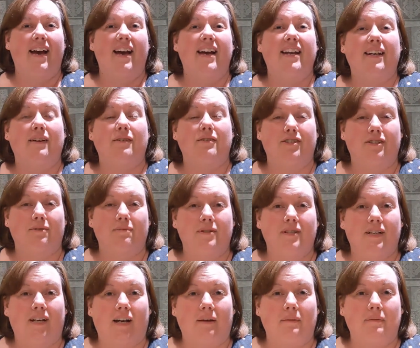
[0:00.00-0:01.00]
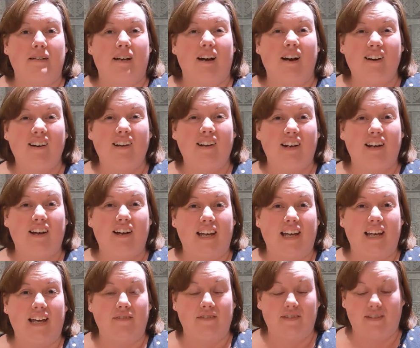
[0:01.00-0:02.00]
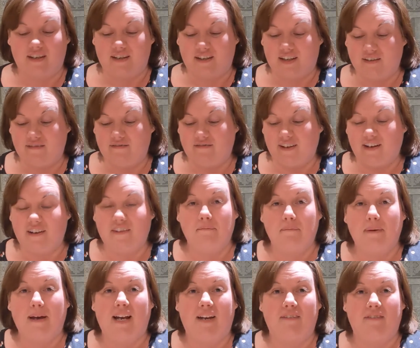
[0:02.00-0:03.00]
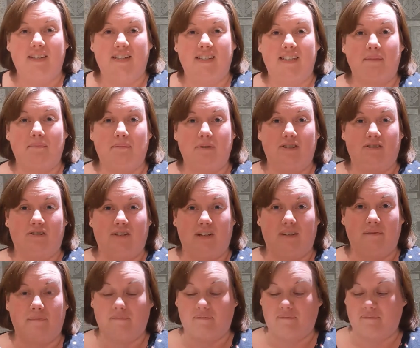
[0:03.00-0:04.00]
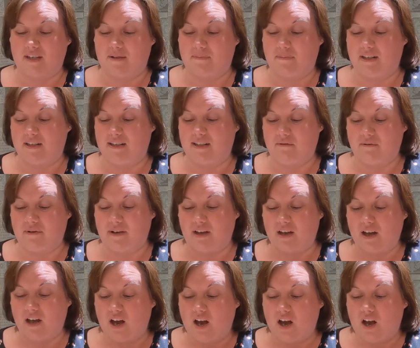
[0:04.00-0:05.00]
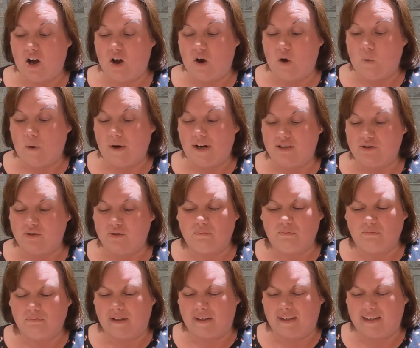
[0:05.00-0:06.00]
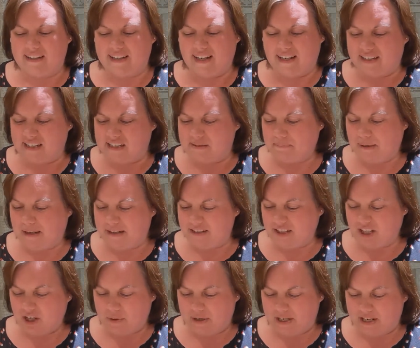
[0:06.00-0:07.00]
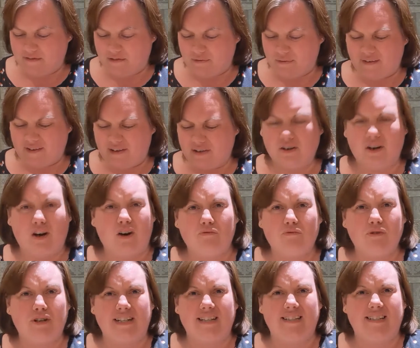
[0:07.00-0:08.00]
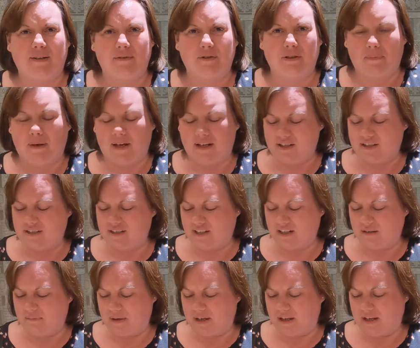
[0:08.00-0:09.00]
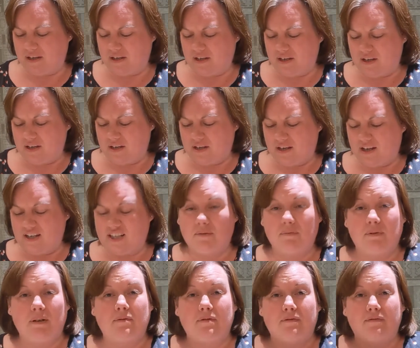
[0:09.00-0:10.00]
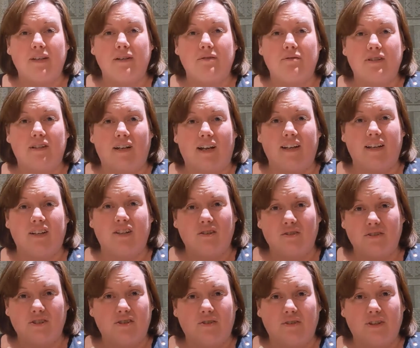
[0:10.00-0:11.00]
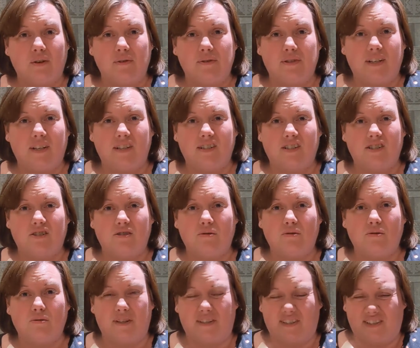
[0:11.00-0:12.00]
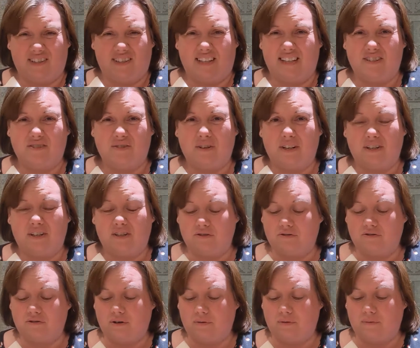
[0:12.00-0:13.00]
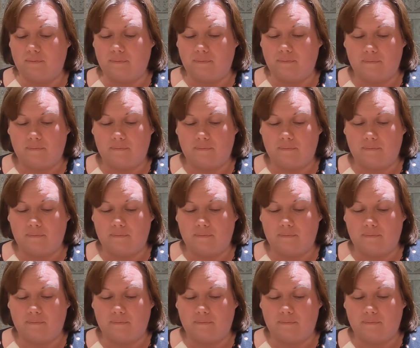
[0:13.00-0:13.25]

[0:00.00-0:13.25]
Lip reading: Now sometimes our lives can feel like the back of this tapestry, this bit of sewing. When it's all muddledy and there's bits going everywhere and you can't really see what the picture's going to be, it sometimes feels like God's not using us at all and he's not in control.